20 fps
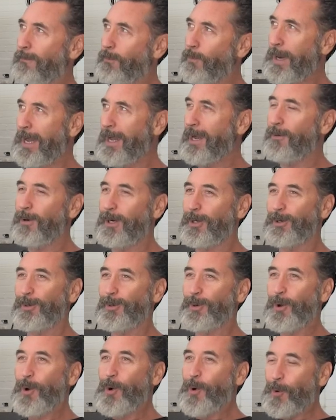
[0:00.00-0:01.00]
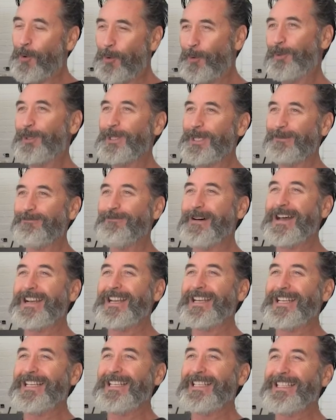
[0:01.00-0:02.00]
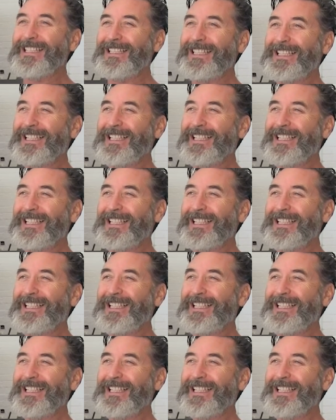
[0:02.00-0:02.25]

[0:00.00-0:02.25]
wow, I got all this money,